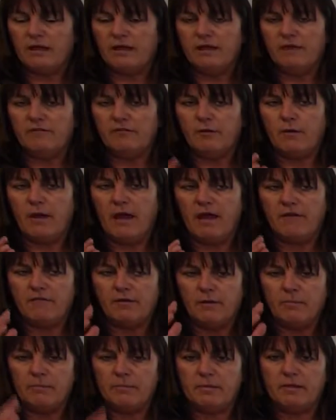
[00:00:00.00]
If you have
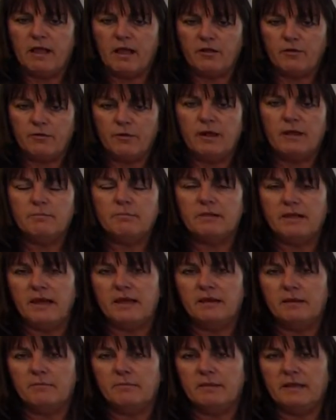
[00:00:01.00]
a great
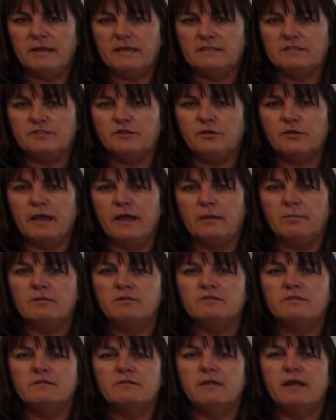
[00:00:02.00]
plan in place, you're
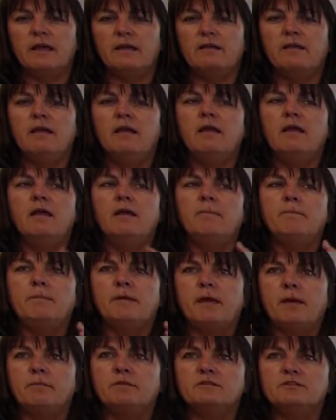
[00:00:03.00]
able to then
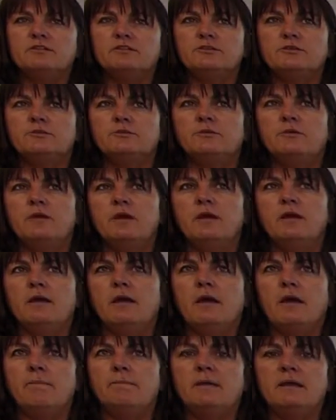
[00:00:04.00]

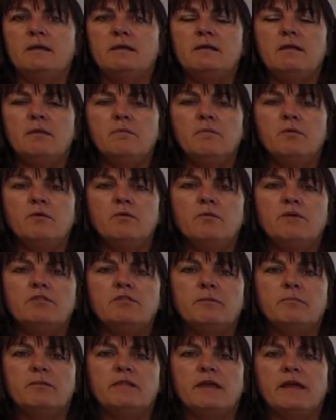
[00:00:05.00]
be nimble
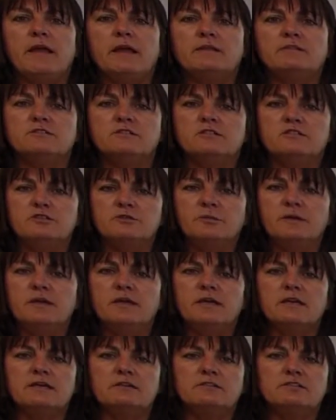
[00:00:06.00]
with the plan, to
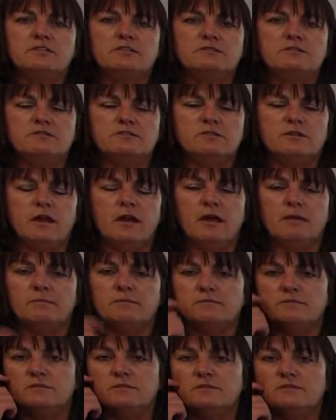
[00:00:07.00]
tweak it,
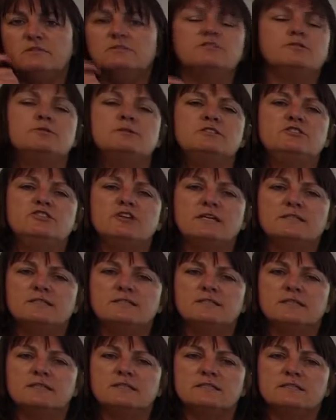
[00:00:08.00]
to
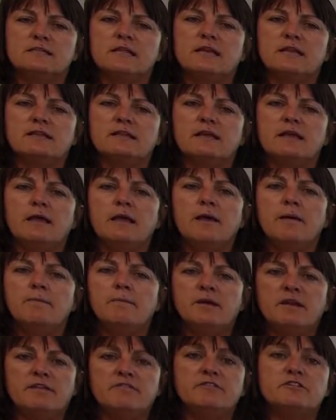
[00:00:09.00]
adjust it slightly.
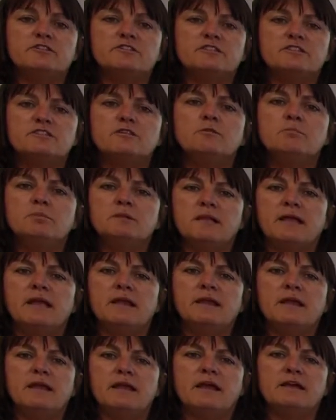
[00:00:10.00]
But if you're still
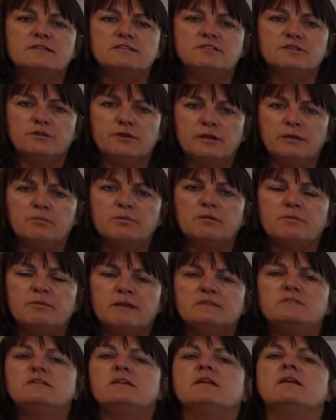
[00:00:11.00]
planning as you're
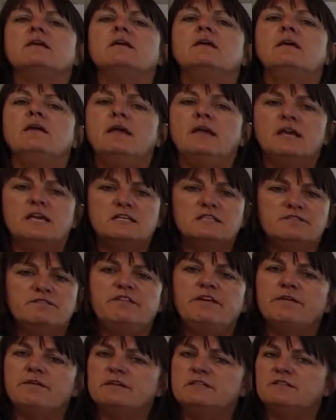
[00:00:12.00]
implementing, it's
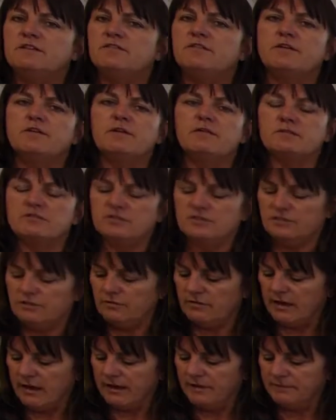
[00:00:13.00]
very difficult to
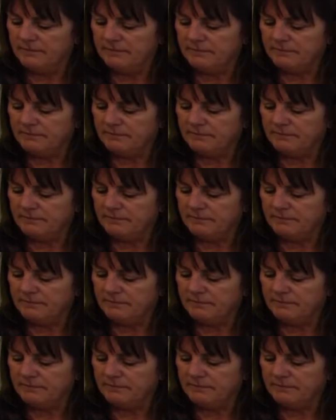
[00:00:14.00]
do that.